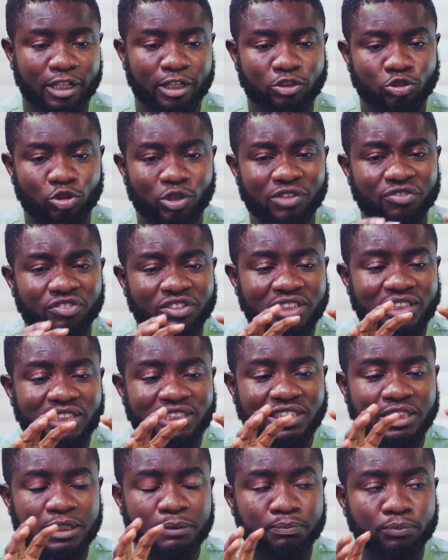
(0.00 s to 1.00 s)
So if it
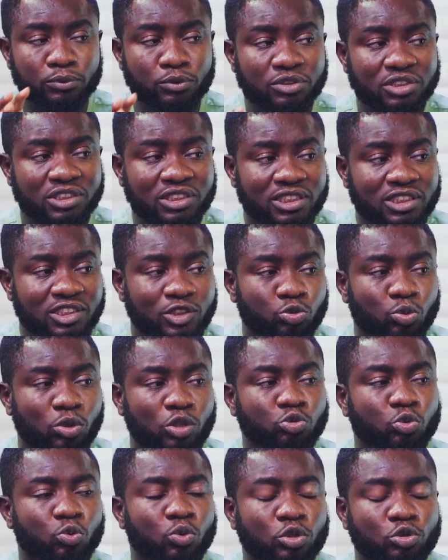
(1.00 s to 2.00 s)
is simple cyst,
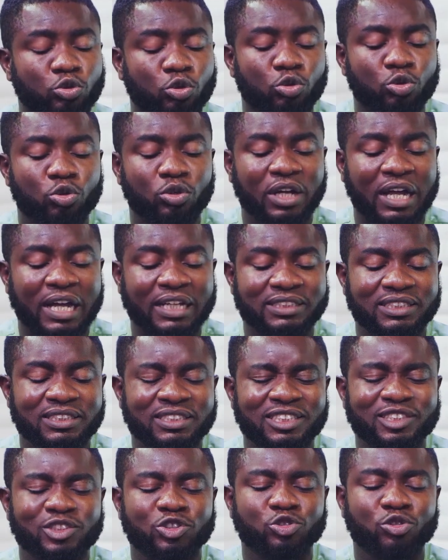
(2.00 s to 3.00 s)
what we want to look at,
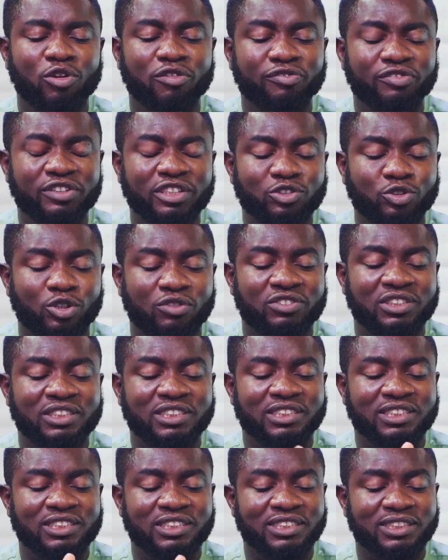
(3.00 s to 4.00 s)
the surface of the
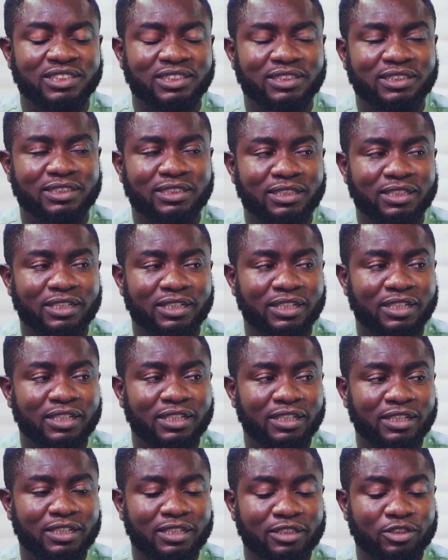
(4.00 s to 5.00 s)
cyst.
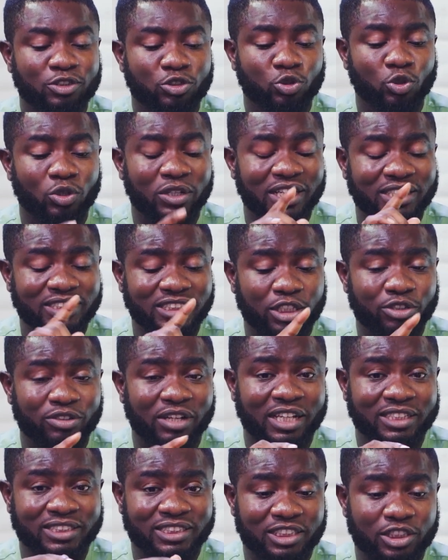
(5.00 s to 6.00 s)
Let's say you
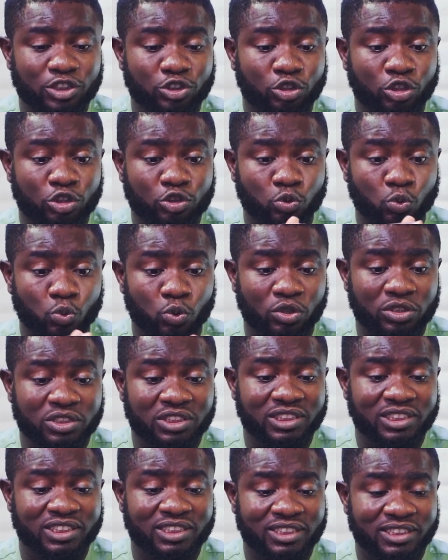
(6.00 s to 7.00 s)
are seeing just one
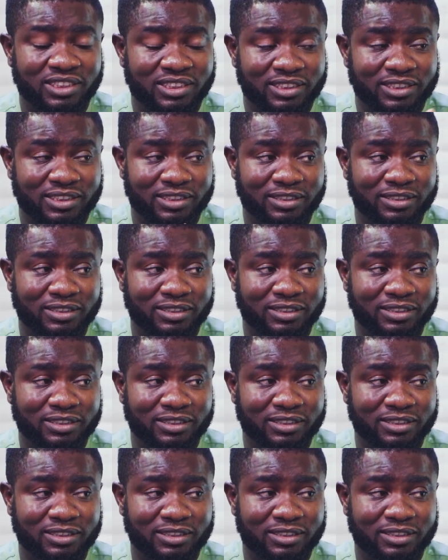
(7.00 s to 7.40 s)
cyst.